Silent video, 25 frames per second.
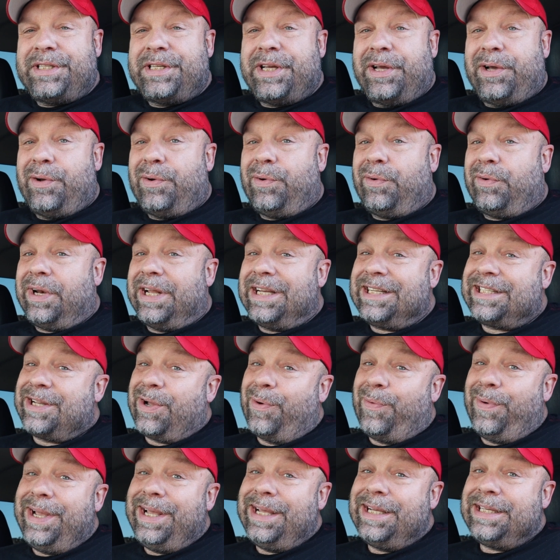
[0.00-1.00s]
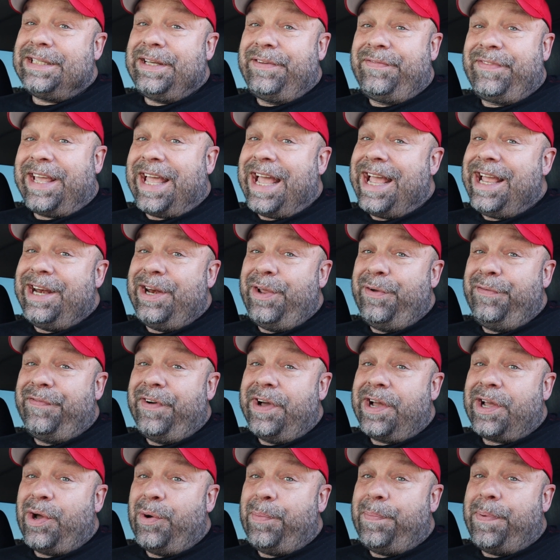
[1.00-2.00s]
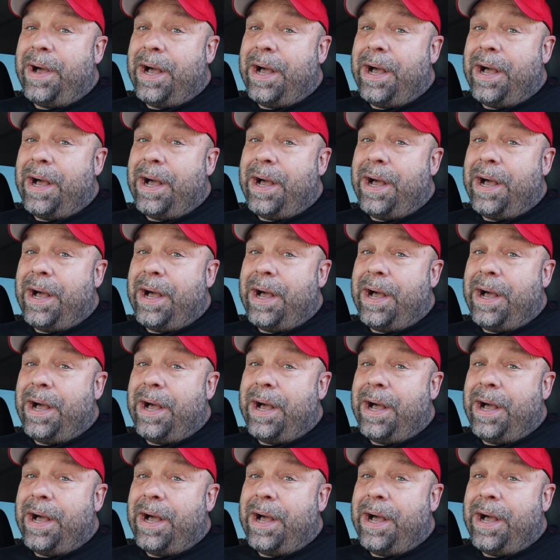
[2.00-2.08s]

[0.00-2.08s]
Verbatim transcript: so let's go in and see if they got any new Funko